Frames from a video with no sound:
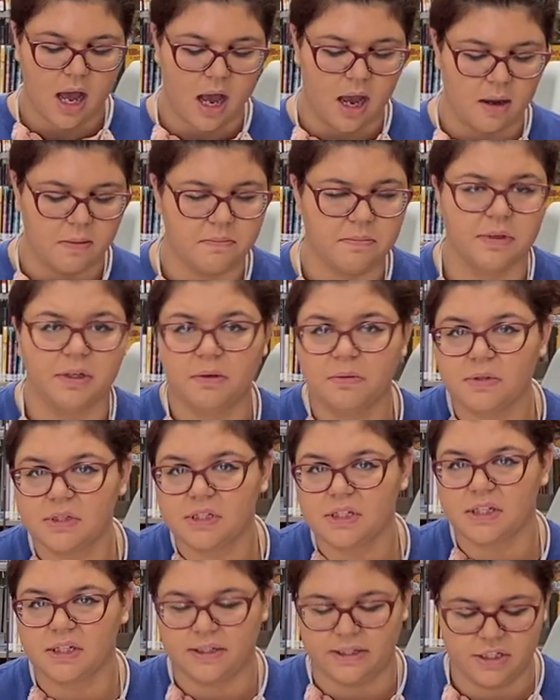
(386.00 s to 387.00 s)
but it
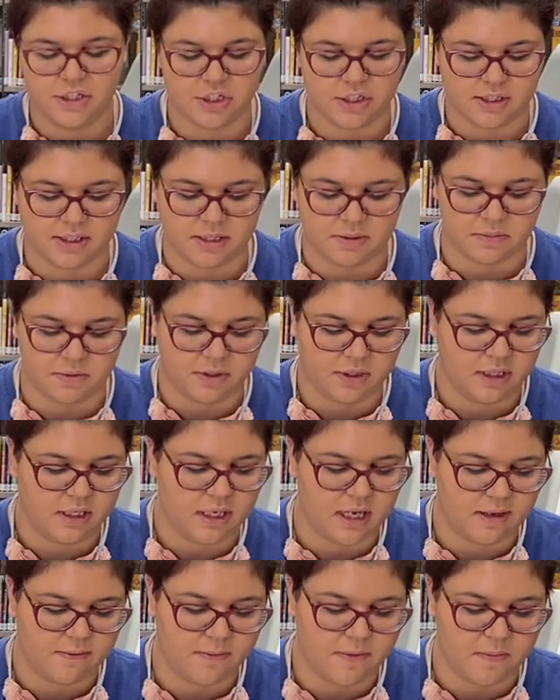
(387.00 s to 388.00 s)
was delicious. It really
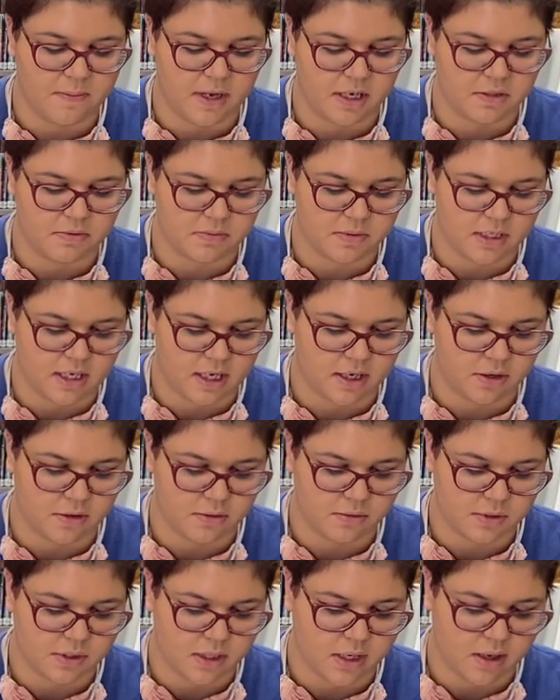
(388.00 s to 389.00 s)
gave the mashed
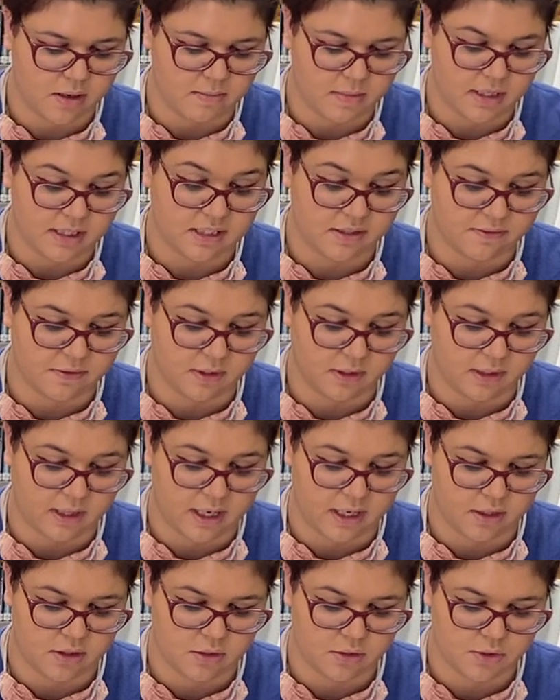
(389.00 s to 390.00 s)
potatoes a different
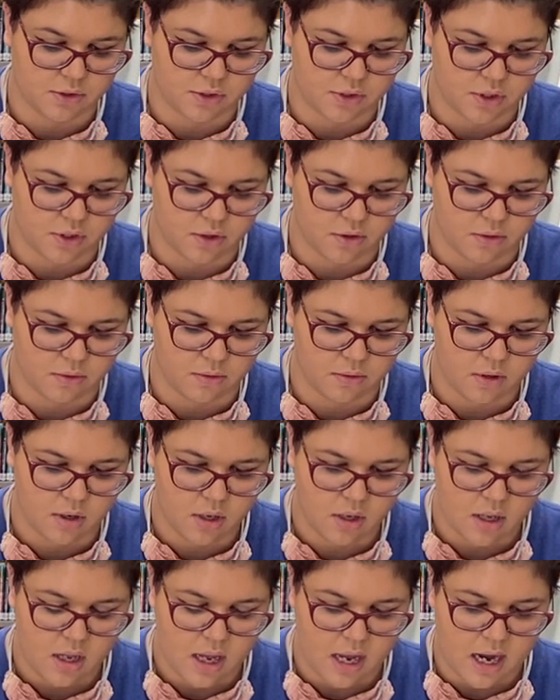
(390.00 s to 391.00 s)
layer. So
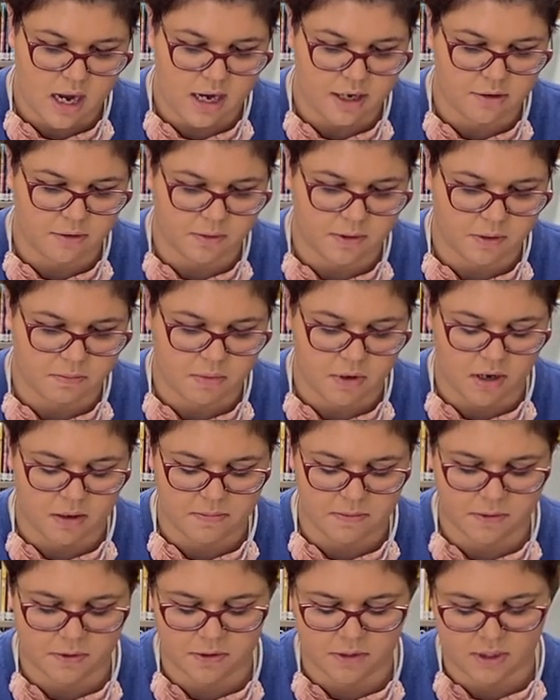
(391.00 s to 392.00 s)
I know they're
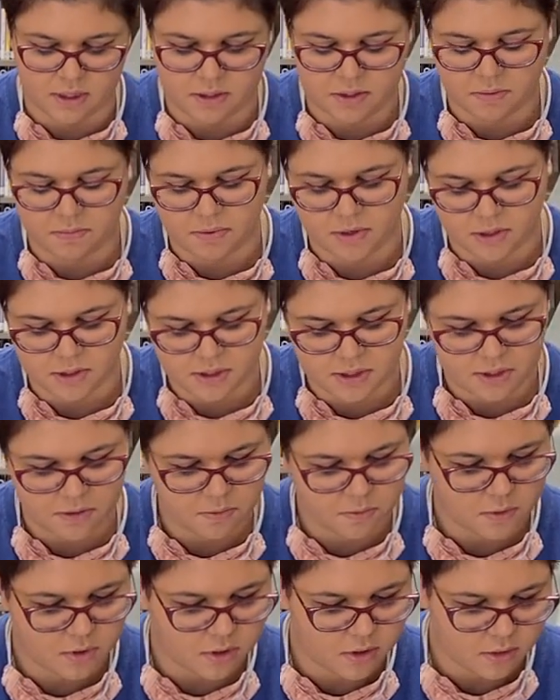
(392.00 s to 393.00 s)
popular in other parts of the
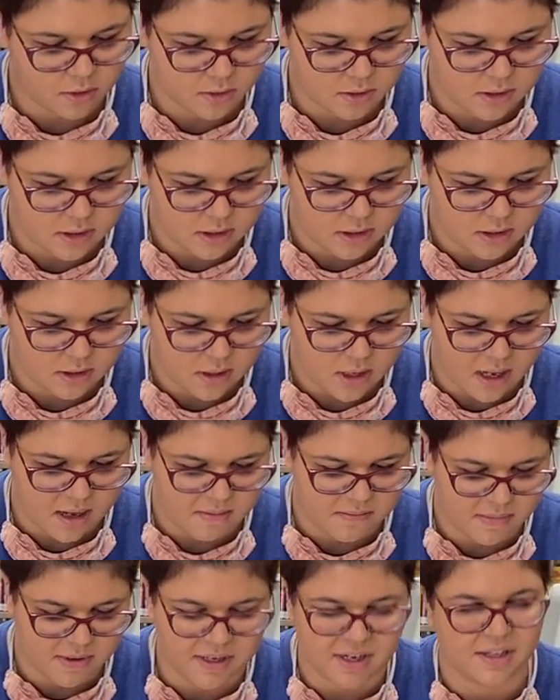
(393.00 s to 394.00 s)
world,
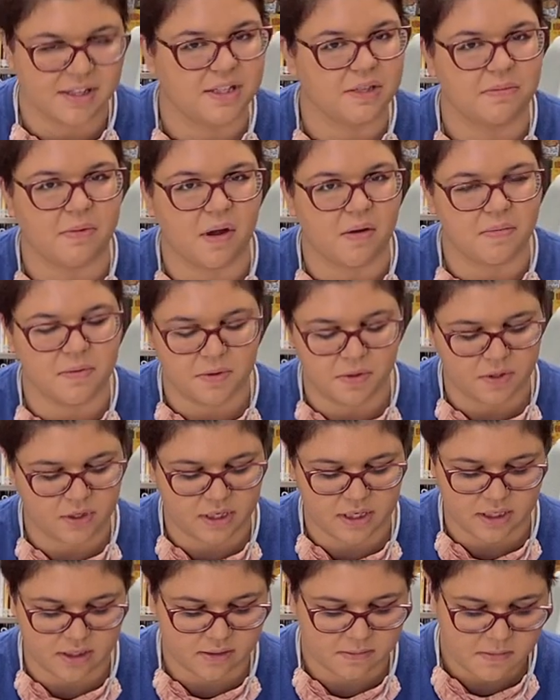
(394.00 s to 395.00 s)
but not so popular
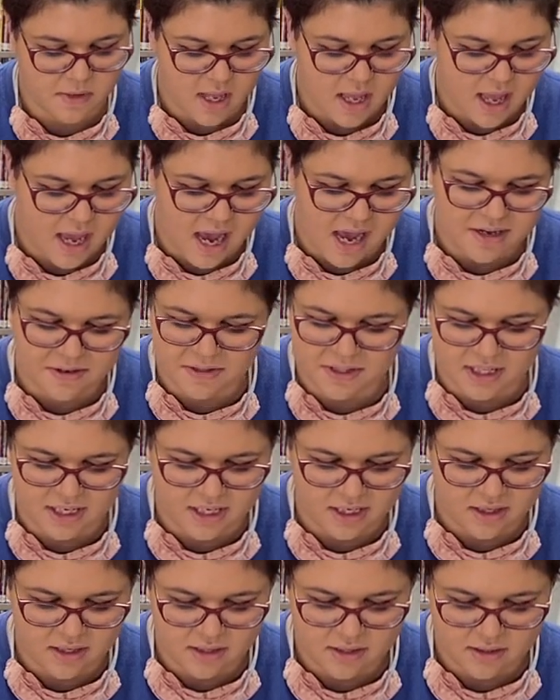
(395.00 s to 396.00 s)
here. I don't
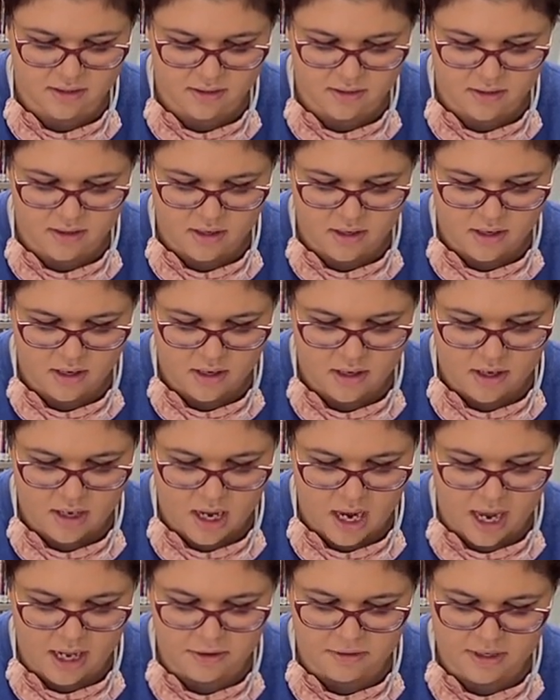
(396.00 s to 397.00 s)

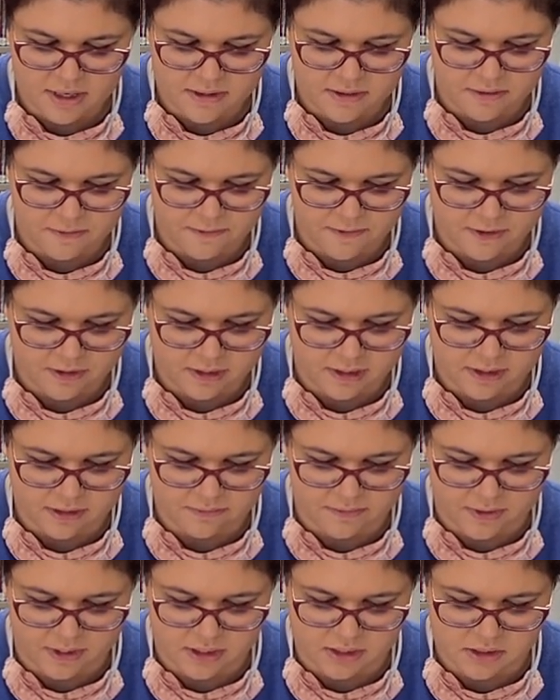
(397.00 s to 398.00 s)
get the feeling they're
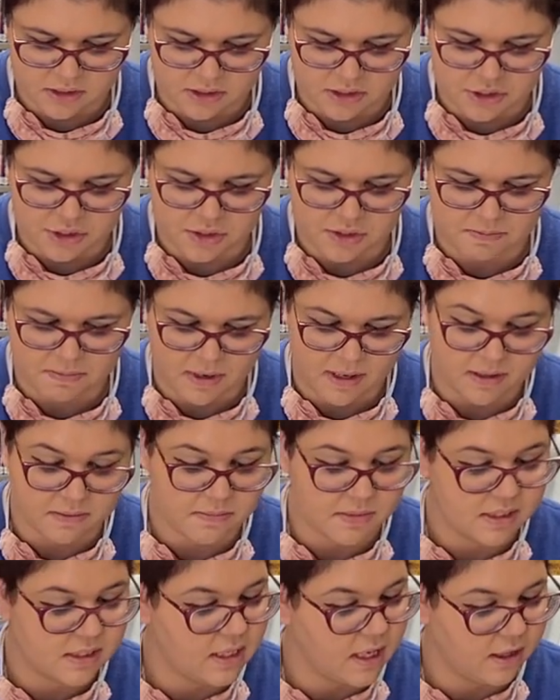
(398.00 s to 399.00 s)
very delicious by
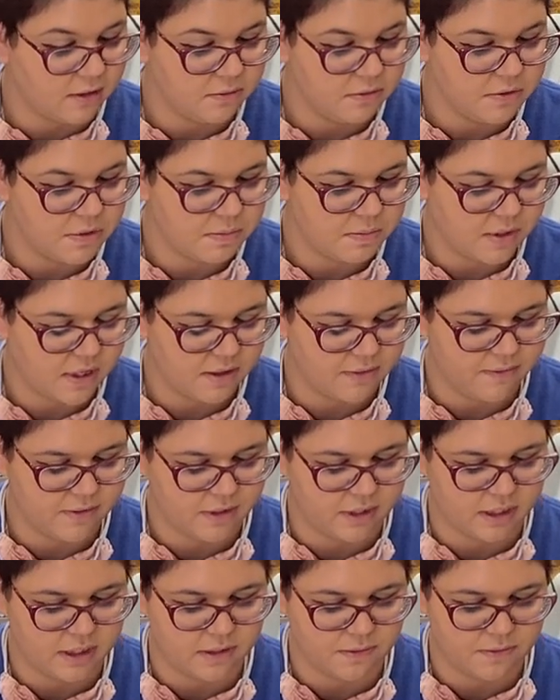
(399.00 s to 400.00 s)
themselves, but I feel
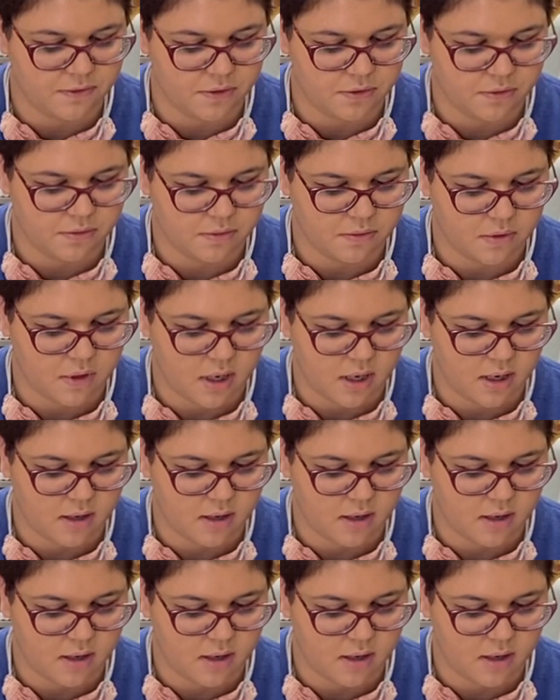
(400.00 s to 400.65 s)
like if you